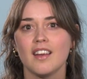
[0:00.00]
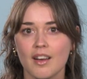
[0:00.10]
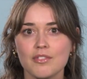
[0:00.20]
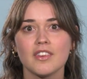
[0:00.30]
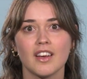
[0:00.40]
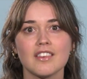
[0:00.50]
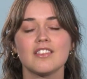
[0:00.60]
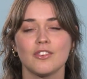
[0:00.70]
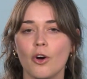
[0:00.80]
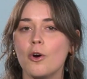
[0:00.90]
loves us
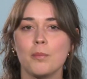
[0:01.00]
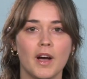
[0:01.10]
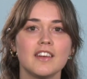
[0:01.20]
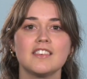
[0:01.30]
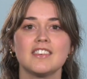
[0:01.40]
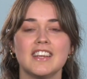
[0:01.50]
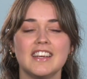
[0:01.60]
so much,